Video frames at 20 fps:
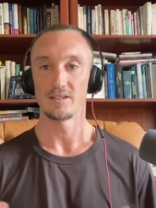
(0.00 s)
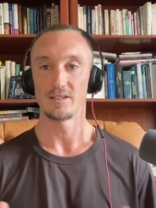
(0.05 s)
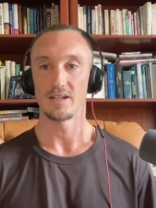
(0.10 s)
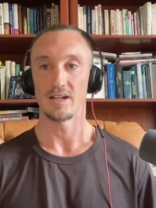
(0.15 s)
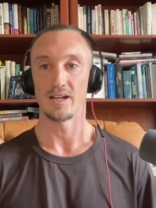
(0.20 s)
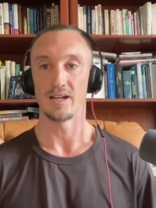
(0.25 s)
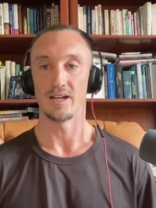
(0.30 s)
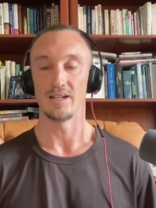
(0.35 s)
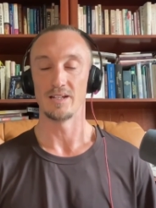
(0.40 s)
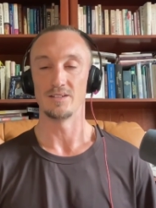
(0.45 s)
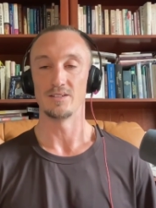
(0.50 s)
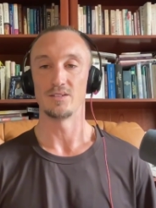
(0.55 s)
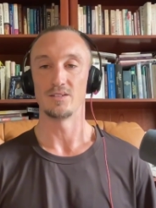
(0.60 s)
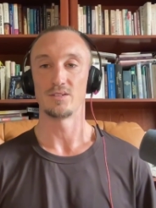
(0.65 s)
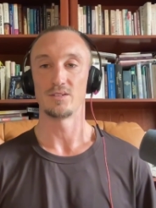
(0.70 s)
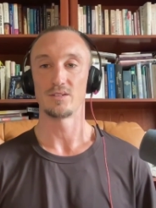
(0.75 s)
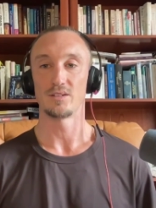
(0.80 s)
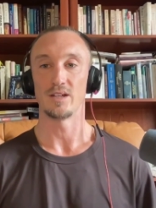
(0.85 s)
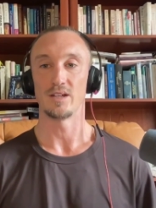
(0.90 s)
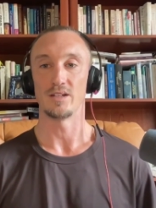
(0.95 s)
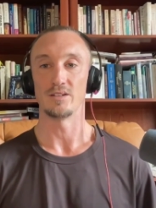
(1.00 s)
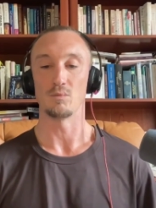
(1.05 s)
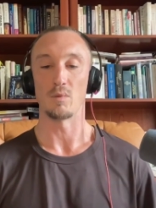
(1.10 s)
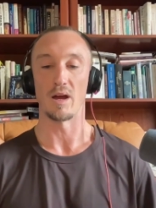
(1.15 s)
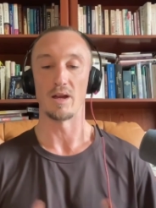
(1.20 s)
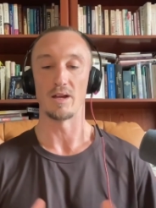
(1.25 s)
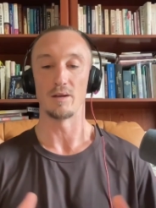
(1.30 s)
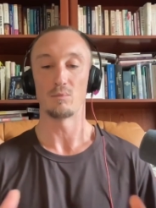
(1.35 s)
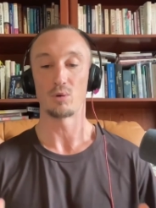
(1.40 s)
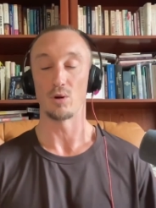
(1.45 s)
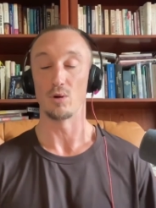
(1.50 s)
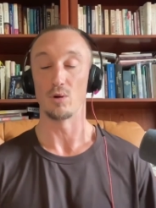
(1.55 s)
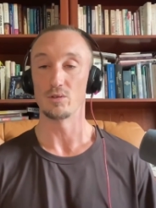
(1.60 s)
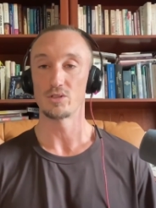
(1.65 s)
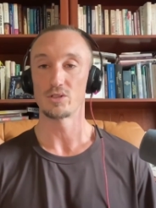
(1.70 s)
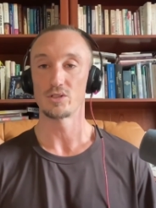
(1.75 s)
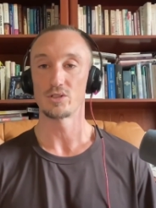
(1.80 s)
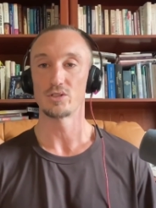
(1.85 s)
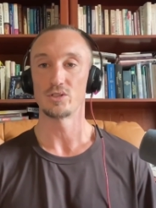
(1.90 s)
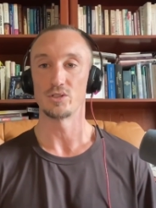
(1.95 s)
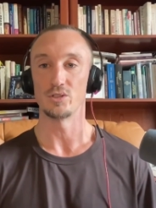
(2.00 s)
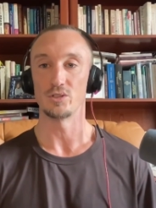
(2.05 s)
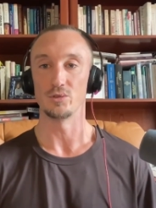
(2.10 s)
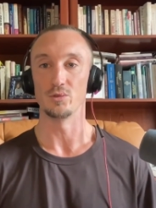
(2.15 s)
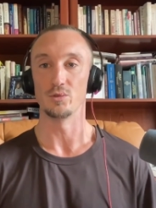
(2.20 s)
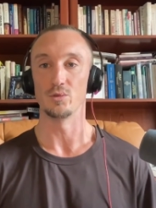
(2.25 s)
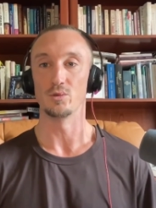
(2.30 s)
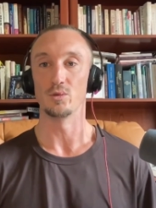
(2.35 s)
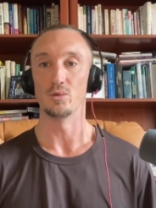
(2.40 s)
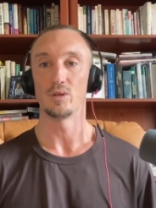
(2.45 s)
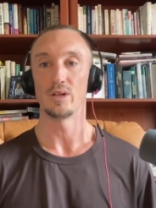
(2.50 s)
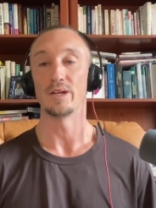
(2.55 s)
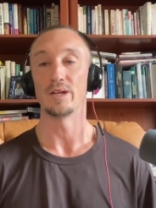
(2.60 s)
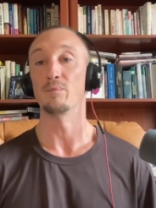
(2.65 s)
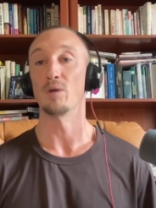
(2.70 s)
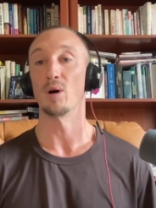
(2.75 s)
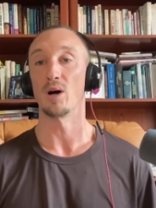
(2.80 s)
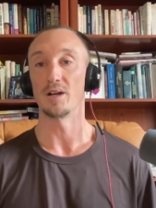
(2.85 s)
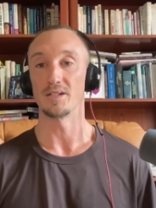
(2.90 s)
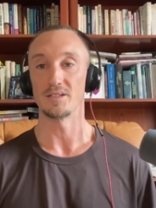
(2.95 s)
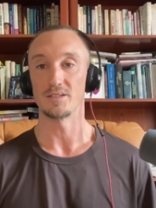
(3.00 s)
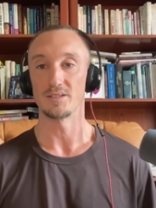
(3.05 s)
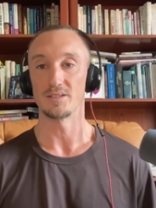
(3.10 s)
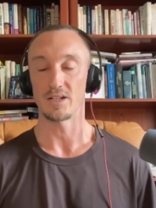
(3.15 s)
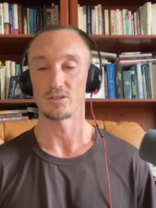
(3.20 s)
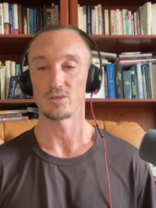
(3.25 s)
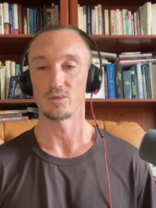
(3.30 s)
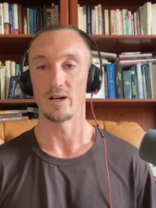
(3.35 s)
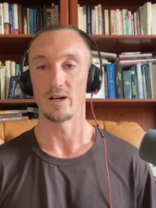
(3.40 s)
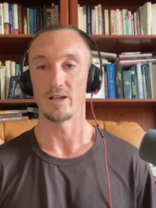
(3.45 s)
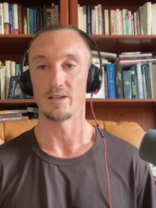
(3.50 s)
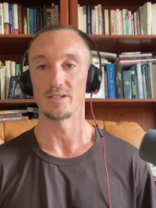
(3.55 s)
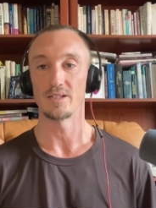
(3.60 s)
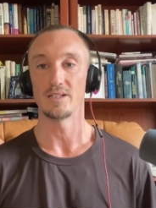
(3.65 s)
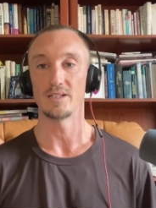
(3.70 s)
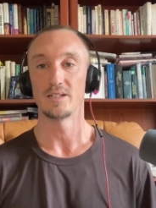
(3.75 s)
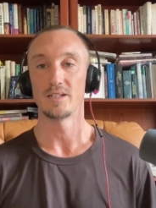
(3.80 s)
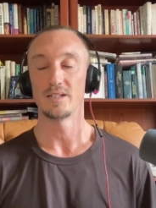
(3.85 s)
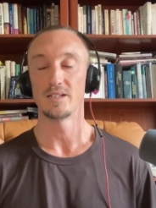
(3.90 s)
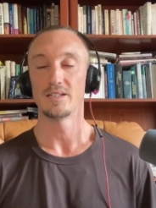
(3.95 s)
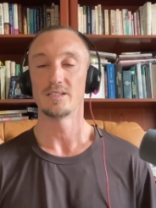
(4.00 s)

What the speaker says: as my approach to embodied sexuality.